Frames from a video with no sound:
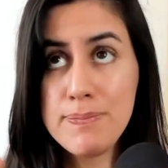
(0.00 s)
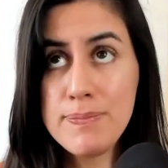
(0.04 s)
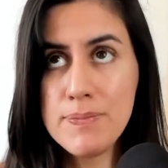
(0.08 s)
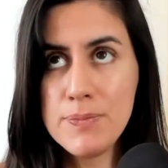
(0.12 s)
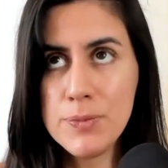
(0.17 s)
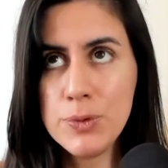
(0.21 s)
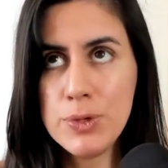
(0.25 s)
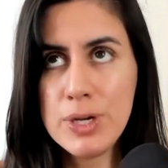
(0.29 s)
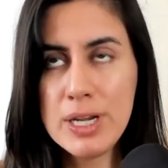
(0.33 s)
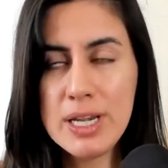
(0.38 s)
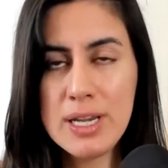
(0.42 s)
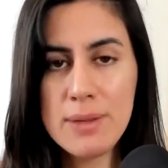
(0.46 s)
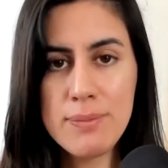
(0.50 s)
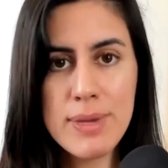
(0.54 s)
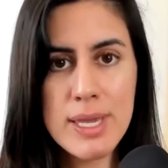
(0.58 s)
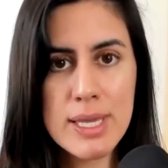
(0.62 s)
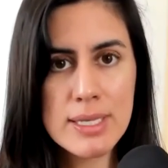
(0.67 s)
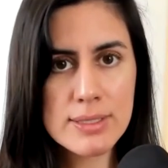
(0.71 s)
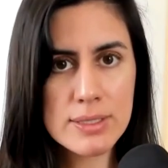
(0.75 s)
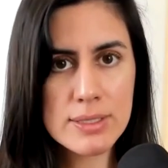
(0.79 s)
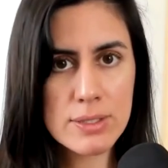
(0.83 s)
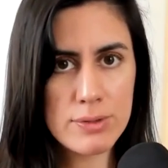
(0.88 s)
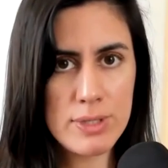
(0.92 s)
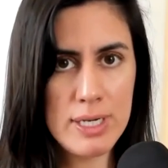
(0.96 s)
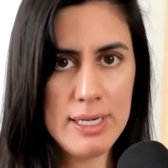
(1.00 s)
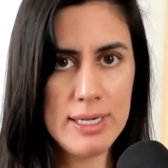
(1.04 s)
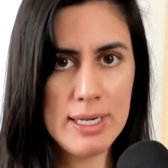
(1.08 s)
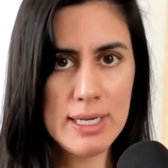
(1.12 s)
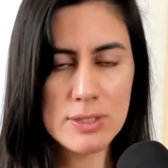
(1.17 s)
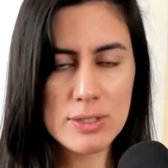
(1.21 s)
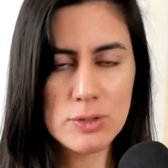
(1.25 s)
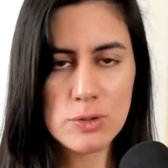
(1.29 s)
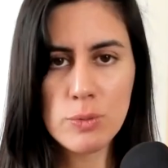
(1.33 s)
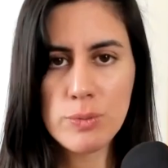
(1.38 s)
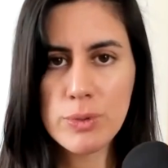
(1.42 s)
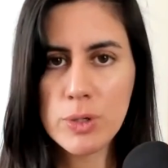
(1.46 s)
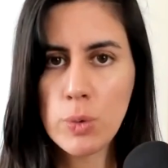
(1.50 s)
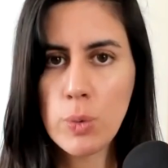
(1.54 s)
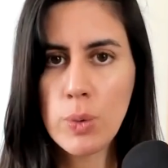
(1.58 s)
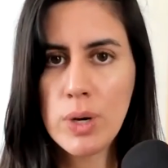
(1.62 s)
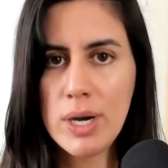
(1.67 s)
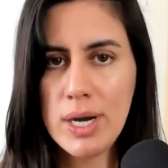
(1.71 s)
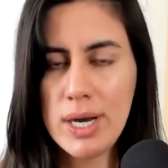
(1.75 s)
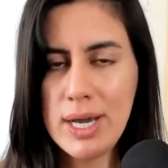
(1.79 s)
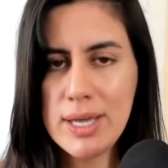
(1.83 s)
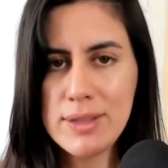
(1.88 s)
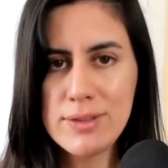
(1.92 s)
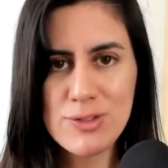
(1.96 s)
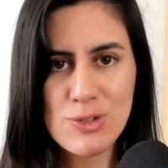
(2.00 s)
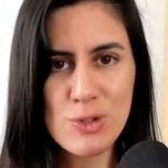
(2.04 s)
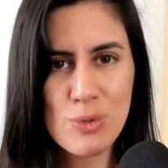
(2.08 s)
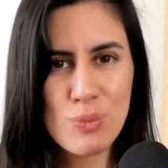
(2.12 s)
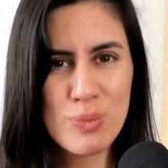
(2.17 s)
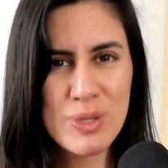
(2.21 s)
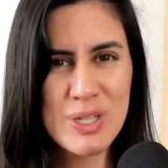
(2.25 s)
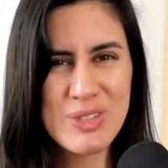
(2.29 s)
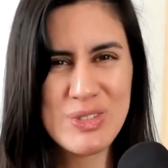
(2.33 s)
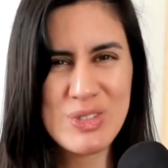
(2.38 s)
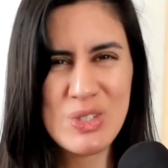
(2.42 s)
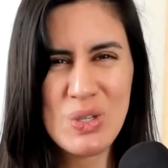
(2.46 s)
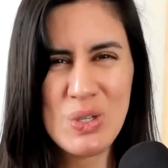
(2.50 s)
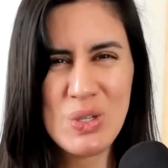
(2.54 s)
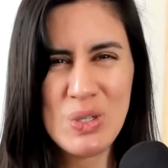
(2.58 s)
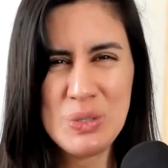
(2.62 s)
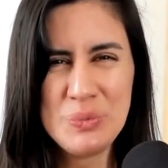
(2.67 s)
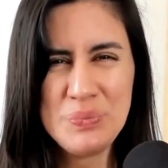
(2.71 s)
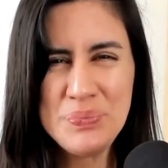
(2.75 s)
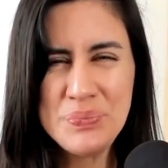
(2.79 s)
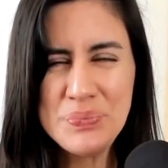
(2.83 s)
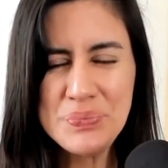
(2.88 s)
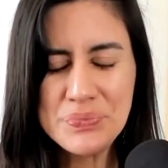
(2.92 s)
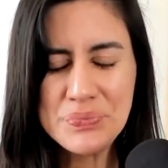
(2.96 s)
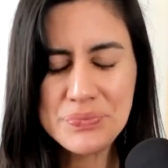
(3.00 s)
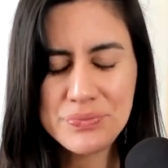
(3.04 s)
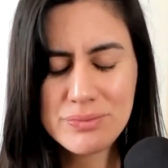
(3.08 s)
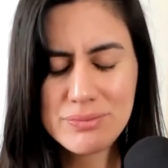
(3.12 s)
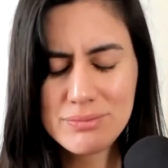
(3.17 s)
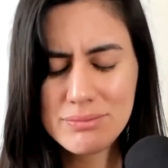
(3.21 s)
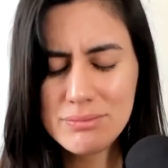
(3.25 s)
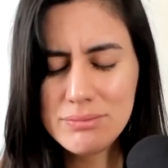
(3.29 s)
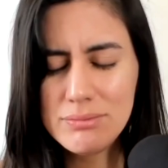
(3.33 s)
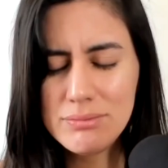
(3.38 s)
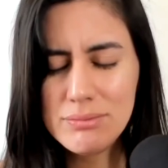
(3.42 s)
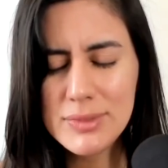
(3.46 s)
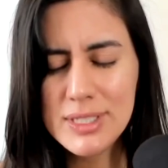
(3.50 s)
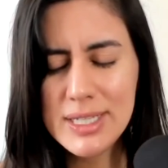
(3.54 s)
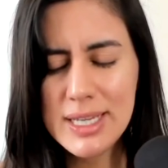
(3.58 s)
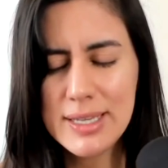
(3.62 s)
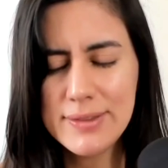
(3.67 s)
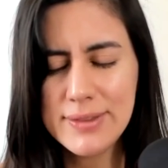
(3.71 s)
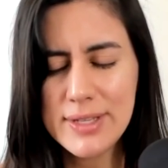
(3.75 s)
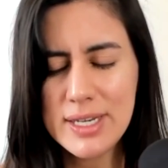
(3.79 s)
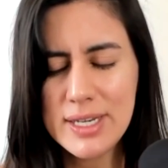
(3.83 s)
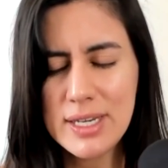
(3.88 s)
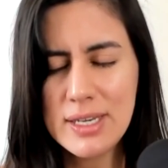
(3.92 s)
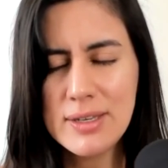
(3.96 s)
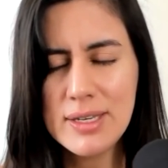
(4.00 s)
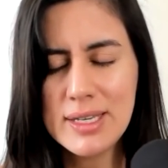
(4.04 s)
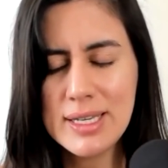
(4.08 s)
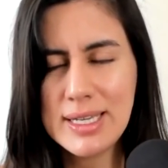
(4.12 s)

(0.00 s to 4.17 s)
really big screen, like super wide, super tall. And then